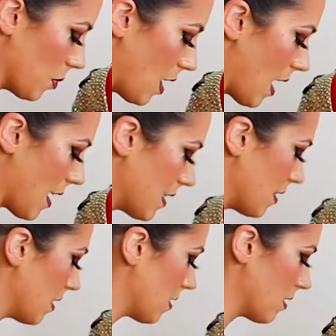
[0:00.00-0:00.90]
will hide
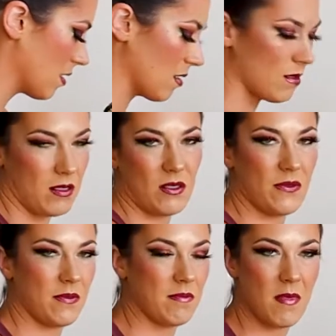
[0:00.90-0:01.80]
anything that you
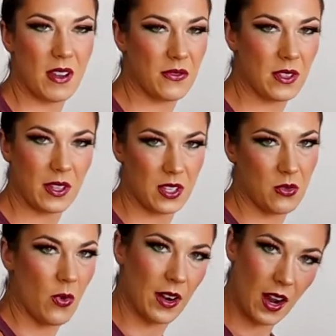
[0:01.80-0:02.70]
might feel like you
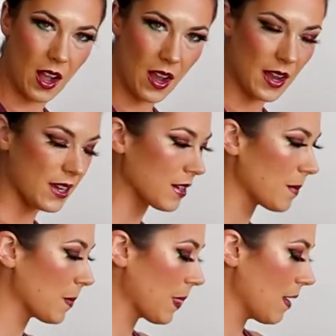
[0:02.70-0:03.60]
want to hide.
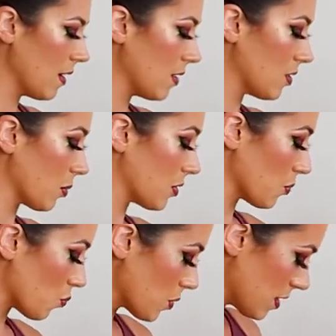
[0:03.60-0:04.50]
So it's a
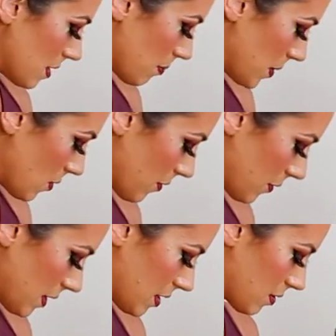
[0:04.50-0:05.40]
really
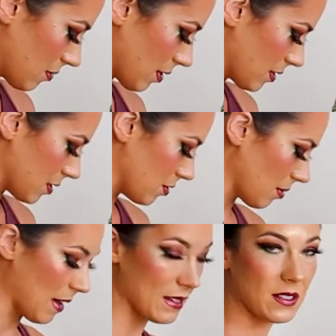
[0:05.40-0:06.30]
beautifully constructed
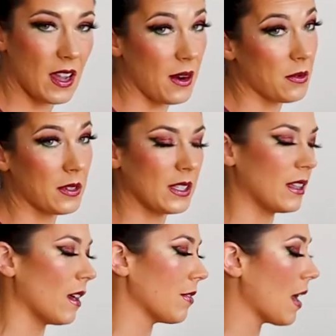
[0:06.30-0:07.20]
dress. I really
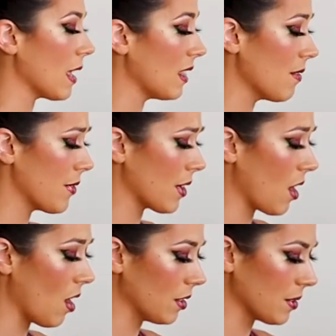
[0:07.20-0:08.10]
love it. I love the
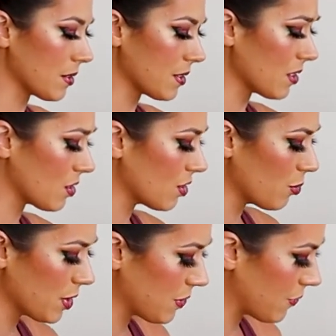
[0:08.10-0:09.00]
colors. It's so
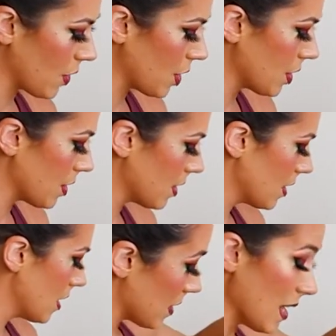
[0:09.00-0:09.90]
much fun.
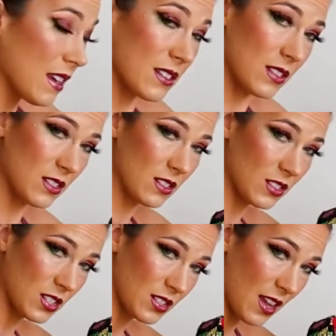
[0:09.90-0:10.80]
Yeah.
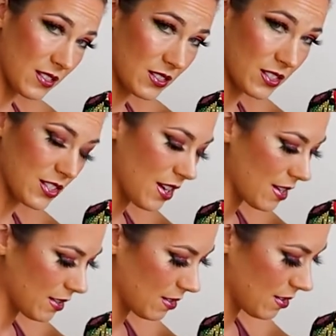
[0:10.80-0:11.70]
Designs to
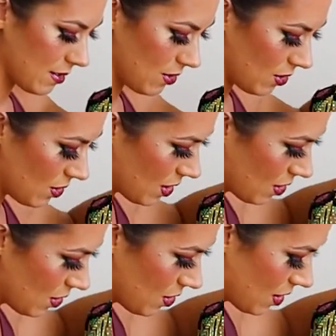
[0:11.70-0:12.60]
shine.
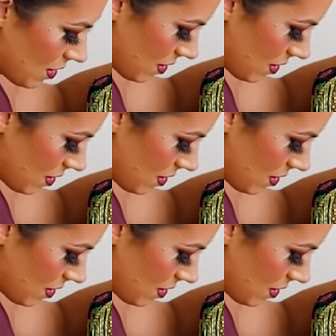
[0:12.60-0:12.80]
You can